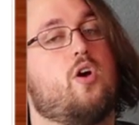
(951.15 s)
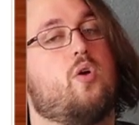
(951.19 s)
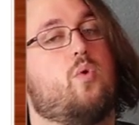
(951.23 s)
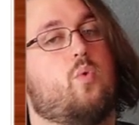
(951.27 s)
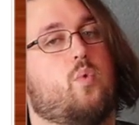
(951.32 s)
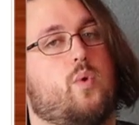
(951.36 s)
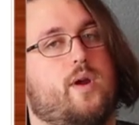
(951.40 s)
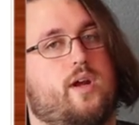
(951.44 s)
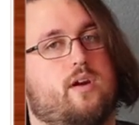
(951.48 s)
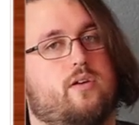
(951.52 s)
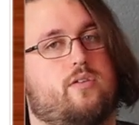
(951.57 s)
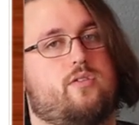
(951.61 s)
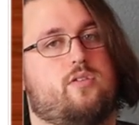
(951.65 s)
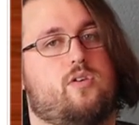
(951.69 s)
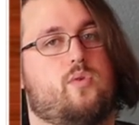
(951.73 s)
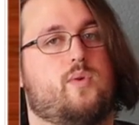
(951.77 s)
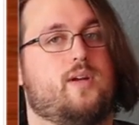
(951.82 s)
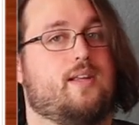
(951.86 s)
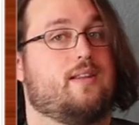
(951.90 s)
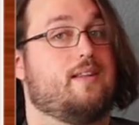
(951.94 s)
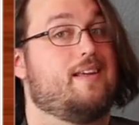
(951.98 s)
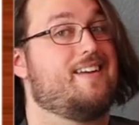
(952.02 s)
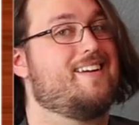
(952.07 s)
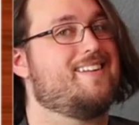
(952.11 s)
We are
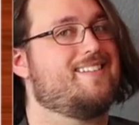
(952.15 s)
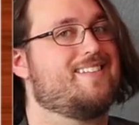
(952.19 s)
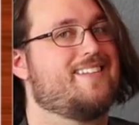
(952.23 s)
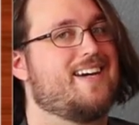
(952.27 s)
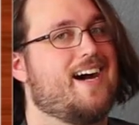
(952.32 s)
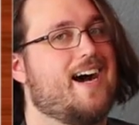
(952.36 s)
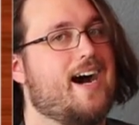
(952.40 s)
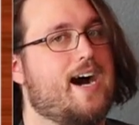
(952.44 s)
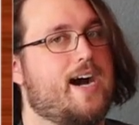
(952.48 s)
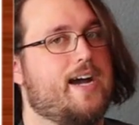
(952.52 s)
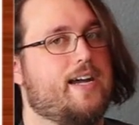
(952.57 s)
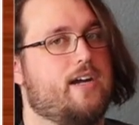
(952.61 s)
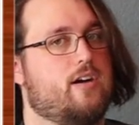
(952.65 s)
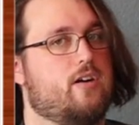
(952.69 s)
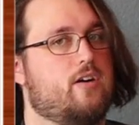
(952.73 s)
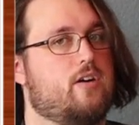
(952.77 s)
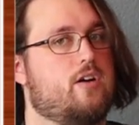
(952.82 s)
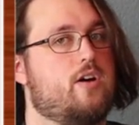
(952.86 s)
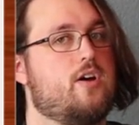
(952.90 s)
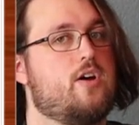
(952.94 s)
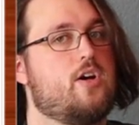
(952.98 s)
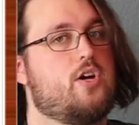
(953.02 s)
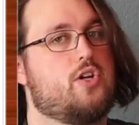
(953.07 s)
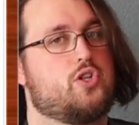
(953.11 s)
doing the
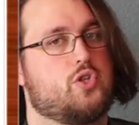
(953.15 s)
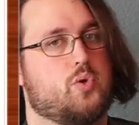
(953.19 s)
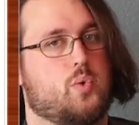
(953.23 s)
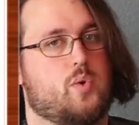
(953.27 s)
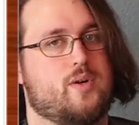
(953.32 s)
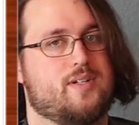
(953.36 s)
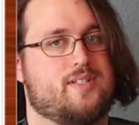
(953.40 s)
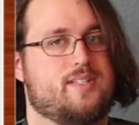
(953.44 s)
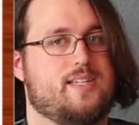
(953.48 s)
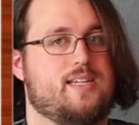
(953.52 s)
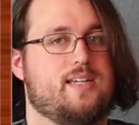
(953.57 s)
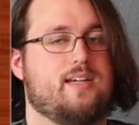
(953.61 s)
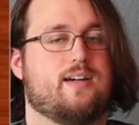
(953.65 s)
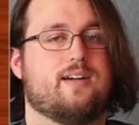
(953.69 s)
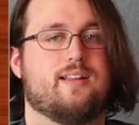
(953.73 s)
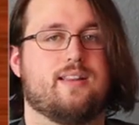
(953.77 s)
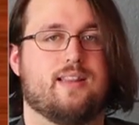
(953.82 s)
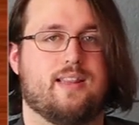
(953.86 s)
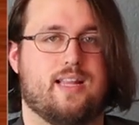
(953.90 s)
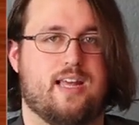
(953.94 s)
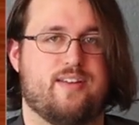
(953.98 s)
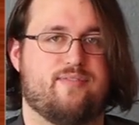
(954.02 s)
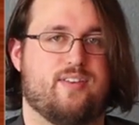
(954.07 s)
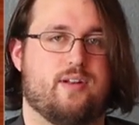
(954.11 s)
entire
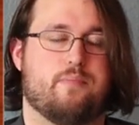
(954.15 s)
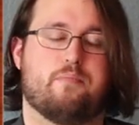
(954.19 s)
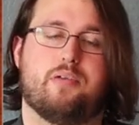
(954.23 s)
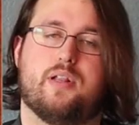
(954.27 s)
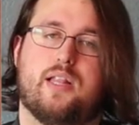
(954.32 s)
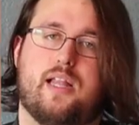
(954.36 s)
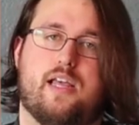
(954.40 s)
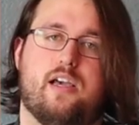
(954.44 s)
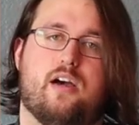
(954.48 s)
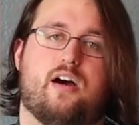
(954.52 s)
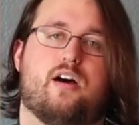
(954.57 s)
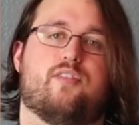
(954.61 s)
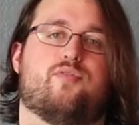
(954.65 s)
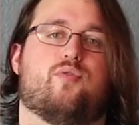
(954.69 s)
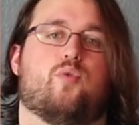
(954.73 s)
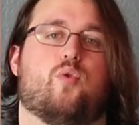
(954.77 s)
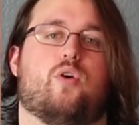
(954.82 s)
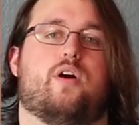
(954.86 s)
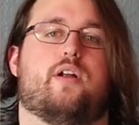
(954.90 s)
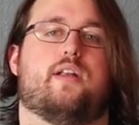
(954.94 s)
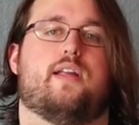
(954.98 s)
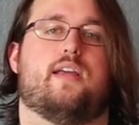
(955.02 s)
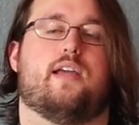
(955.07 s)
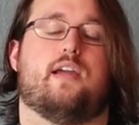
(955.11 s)
2011 playoff
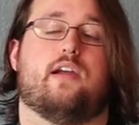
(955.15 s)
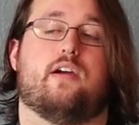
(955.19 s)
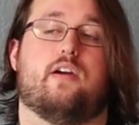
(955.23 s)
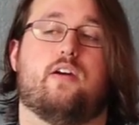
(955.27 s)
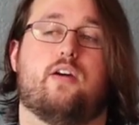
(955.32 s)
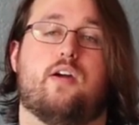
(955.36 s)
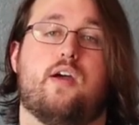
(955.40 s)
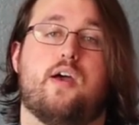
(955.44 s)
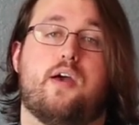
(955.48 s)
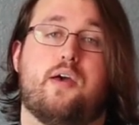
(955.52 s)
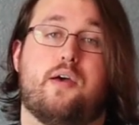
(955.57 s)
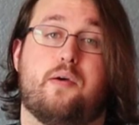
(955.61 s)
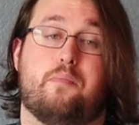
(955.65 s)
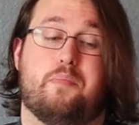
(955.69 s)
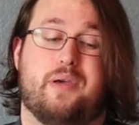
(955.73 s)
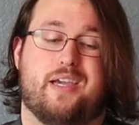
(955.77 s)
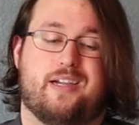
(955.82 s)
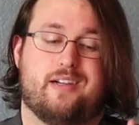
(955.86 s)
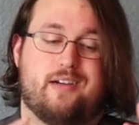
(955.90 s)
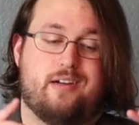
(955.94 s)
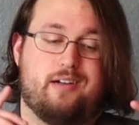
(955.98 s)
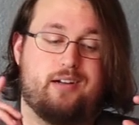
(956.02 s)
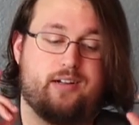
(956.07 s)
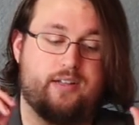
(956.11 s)
run here
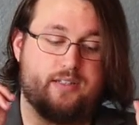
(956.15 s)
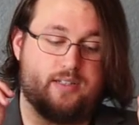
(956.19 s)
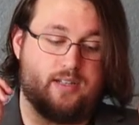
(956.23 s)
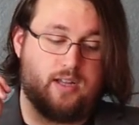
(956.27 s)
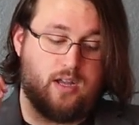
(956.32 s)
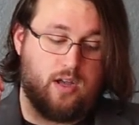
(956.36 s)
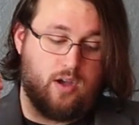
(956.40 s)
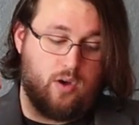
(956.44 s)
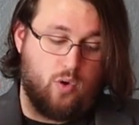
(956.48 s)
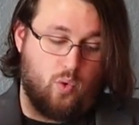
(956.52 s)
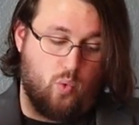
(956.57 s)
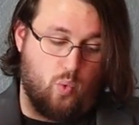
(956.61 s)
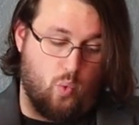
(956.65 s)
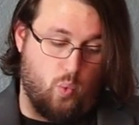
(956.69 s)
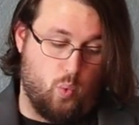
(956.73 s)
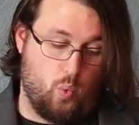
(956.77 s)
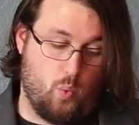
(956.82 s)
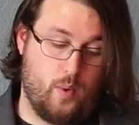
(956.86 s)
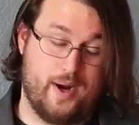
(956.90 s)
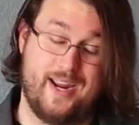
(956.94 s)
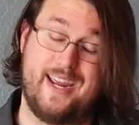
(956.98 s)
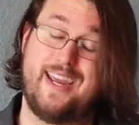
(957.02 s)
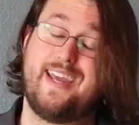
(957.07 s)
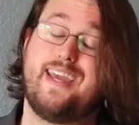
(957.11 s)
because
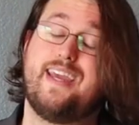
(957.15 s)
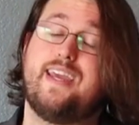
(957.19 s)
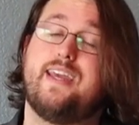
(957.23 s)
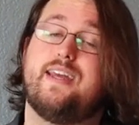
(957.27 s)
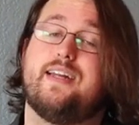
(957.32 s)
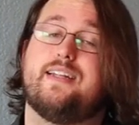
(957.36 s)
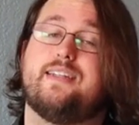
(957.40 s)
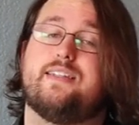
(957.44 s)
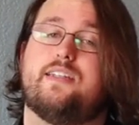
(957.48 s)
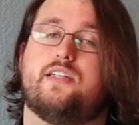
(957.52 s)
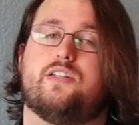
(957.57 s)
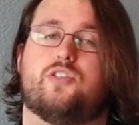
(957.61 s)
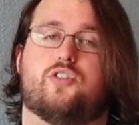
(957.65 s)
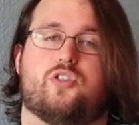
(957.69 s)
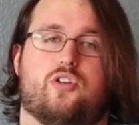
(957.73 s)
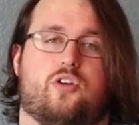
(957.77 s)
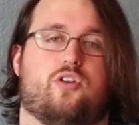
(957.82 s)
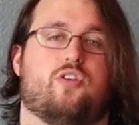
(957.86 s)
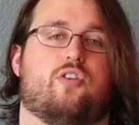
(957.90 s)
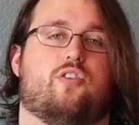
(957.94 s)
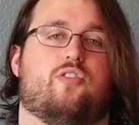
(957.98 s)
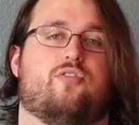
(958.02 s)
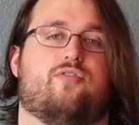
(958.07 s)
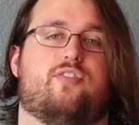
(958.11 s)
we
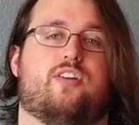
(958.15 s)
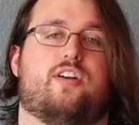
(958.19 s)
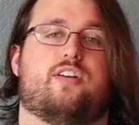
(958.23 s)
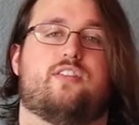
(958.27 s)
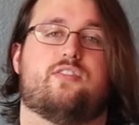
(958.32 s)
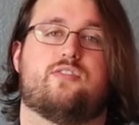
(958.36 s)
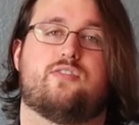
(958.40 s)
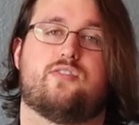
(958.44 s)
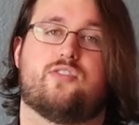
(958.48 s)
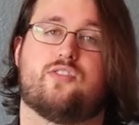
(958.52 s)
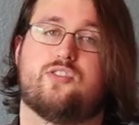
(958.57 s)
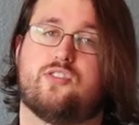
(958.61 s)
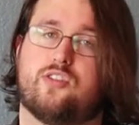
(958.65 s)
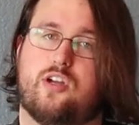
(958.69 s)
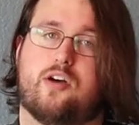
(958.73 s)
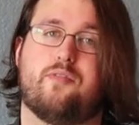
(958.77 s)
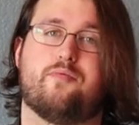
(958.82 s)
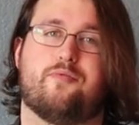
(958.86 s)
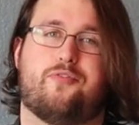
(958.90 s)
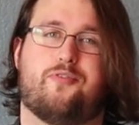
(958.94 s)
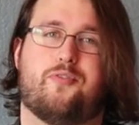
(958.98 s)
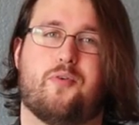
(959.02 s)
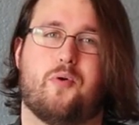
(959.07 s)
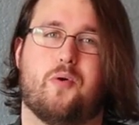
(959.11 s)
deserve
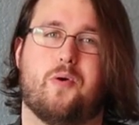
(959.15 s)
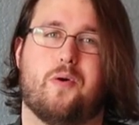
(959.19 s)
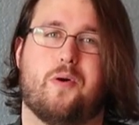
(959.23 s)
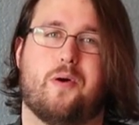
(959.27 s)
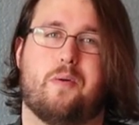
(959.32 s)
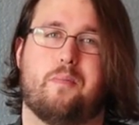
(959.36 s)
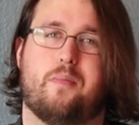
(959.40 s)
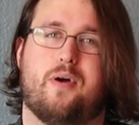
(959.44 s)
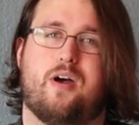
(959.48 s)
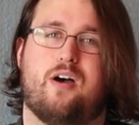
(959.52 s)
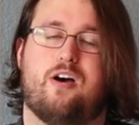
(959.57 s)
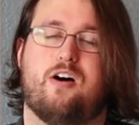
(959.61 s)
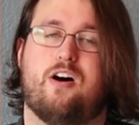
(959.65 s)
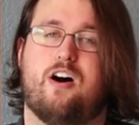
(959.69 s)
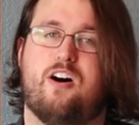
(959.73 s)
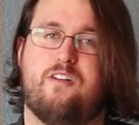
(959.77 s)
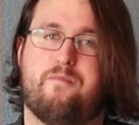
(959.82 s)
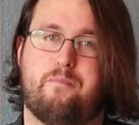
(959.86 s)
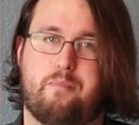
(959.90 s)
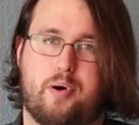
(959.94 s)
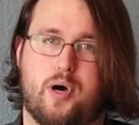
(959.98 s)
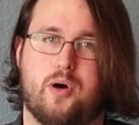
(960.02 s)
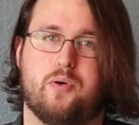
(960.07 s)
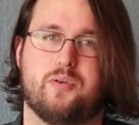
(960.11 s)
some form
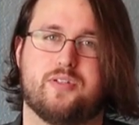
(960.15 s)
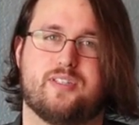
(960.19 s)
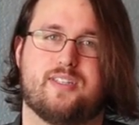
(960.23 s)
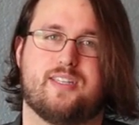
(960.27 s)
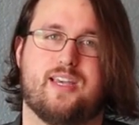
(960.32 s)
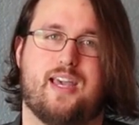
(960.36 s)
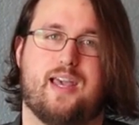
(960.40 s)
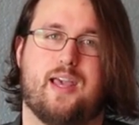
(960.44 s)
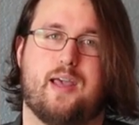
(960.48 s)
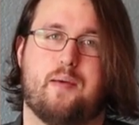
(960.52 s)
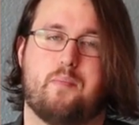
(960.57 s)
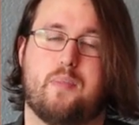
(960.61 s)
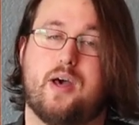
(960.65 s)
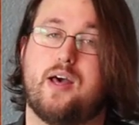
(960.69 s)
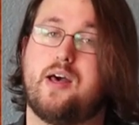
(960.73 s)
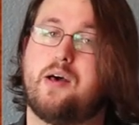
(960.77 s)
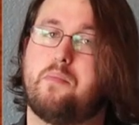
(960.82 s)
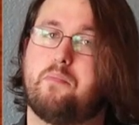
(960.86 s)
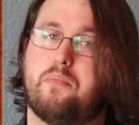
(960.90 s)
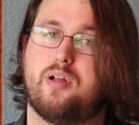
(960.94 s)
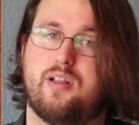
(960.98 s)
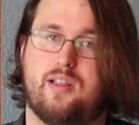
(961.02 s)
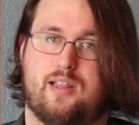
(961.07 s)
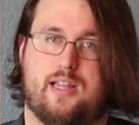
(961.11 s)
of post-game
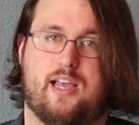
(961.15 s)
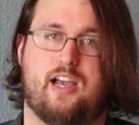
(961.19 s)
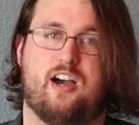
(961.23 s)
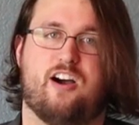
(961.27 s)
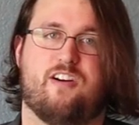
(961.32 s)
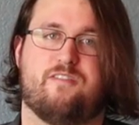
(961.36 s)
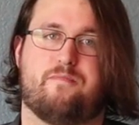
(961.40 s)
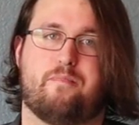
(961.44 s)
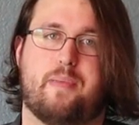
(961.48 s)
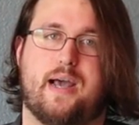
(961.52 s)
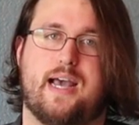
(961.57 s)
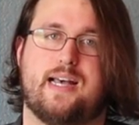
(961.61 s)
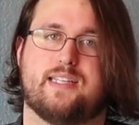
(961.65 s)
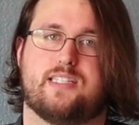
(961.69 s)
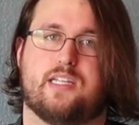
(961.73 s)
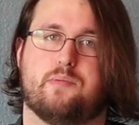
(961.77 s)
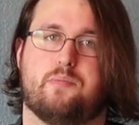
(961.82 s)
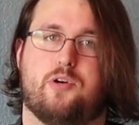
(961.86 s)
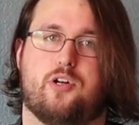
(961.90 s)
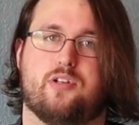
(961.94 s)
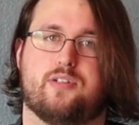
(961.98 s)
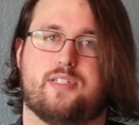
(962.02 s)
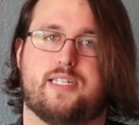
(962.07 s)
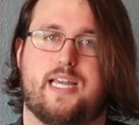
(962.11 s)
playoff
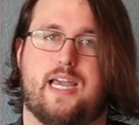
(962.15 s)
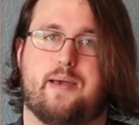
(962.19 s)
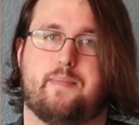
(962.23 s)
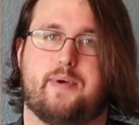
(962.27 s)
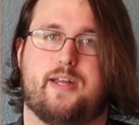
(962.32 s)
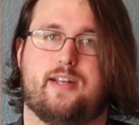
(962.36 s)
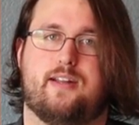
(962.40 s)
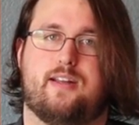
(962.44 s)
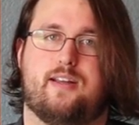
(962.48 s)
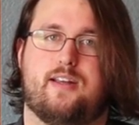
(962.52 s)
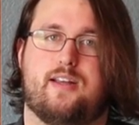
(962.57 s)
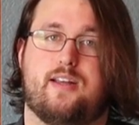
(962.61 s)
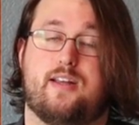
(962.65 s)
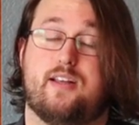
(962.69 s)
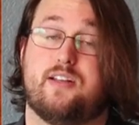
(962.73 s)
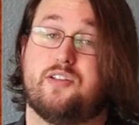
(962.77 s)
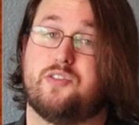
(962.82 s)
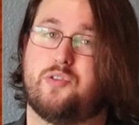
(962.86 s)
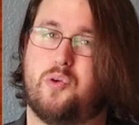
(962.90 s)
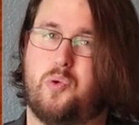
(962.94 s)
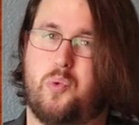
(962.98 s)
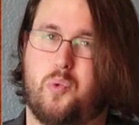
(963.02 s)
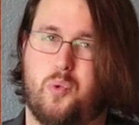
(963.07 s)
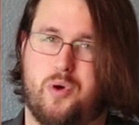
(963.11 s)
basketball, damn it.
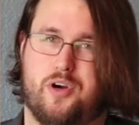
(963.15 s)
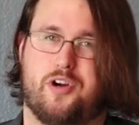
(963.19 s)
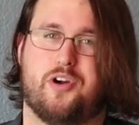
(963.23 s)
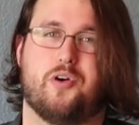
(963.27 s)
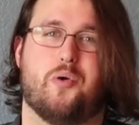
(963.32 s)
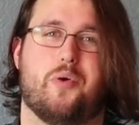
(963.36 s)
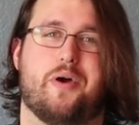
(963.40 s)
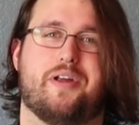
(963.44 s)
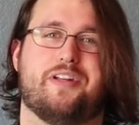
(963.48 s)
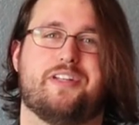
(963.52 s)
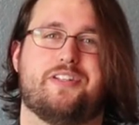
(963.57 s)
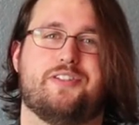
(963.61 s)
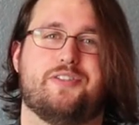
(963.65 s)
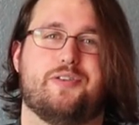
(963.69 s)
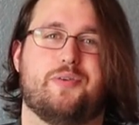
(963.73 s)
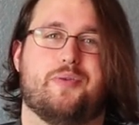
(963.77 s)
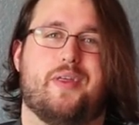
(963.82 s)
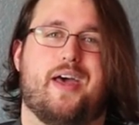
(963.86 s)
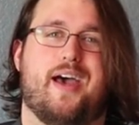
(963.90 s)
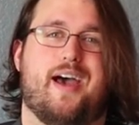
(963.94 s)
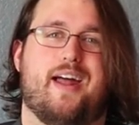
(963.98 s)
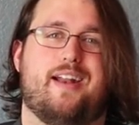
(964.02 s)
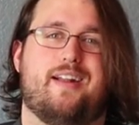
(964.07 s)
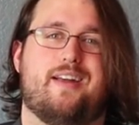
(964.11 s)
So we're going to do
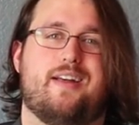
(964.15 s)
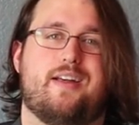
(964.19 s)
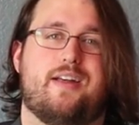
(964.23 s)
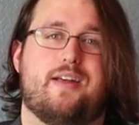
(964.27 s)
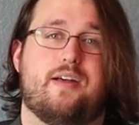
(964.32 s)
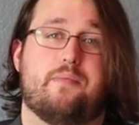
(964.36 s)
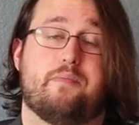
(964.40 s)
that.